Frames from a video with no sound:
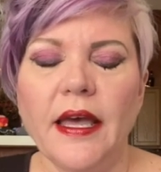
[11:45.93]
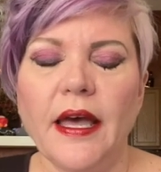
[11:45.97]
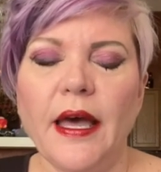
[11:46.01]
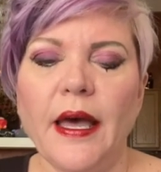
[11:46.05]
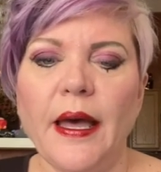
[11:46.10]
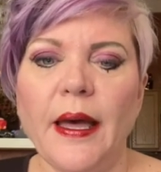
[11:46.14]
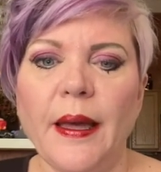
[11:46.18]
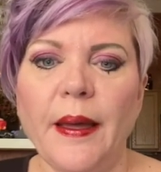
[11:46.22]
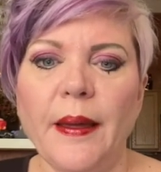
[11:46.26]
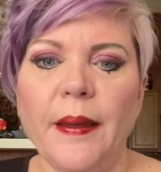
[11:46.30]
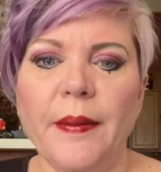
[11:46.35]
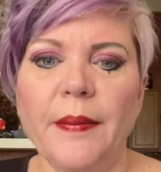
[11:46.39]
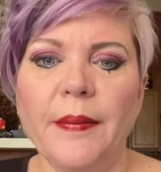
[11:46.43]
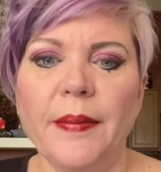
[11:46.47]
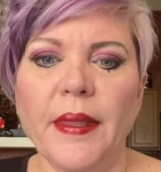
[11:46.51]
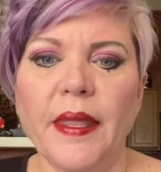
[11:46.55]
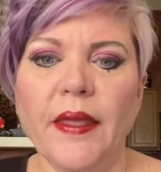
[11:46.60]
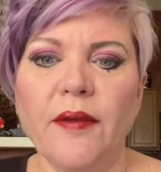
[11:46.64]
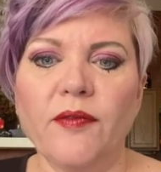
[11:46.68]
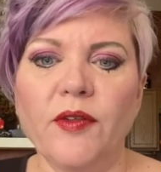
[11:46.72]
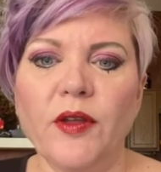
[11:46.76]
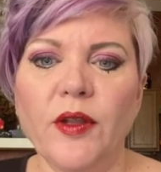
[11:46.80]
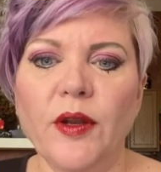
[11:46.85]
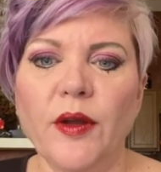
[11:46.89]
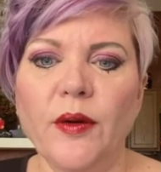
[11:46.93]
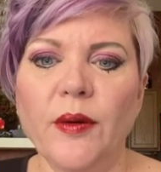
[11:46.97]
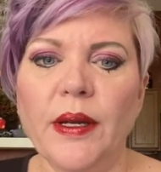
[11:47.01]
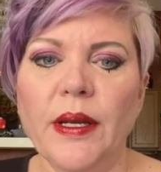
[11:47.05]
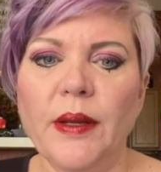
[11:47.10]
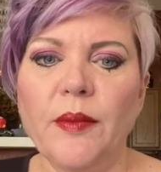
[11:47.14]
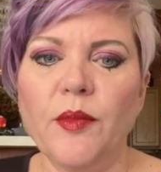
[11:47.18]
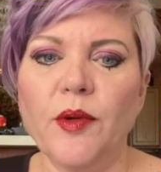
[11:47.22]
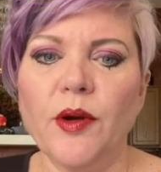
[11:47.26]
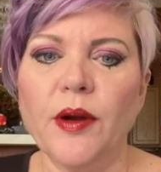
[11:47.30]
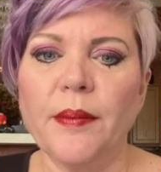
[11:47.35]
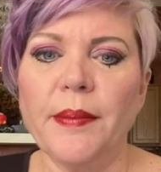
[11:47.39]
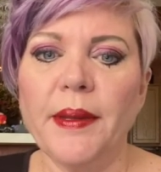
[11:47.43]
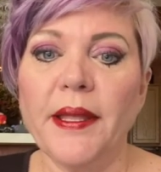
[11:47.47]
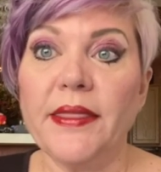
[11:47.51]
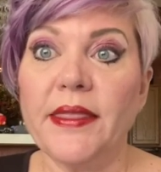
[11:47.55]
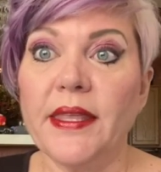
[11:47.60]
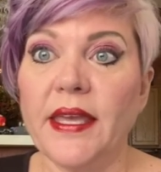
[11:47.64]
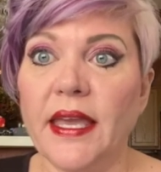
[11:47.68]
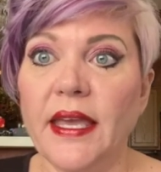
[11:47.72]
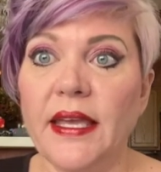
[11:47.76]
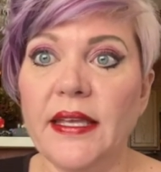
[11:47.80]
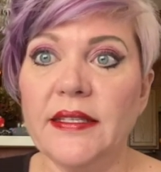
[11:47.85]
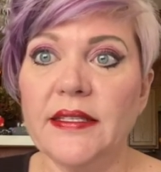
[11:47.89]
Um, if you know any more about the
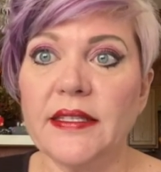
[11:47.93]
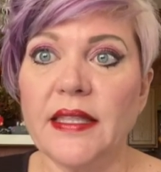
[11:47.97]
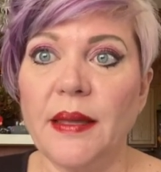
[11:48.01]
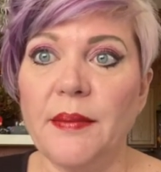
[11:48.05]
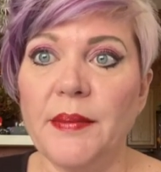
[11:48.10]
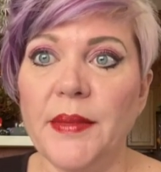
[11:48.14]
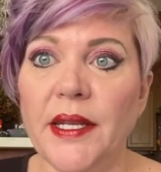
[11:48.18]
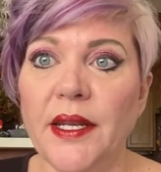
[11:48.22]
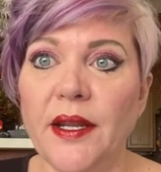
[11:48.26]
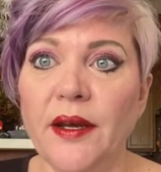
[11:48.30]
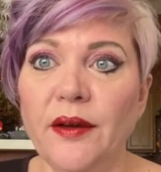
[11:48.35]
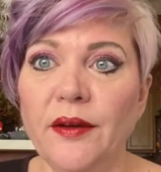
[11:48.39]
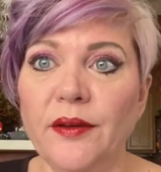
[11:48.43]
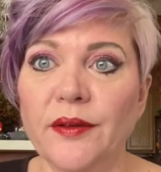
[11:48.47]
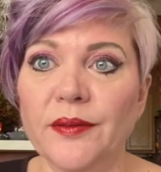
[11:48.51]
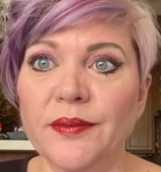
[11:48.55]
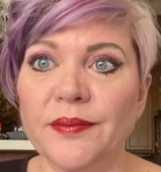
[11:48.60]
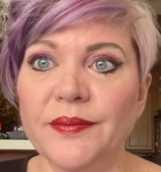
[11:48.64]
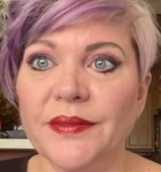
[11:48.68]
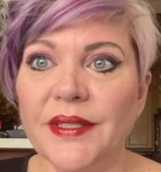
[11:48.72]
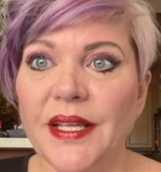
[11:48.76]
case, let me know.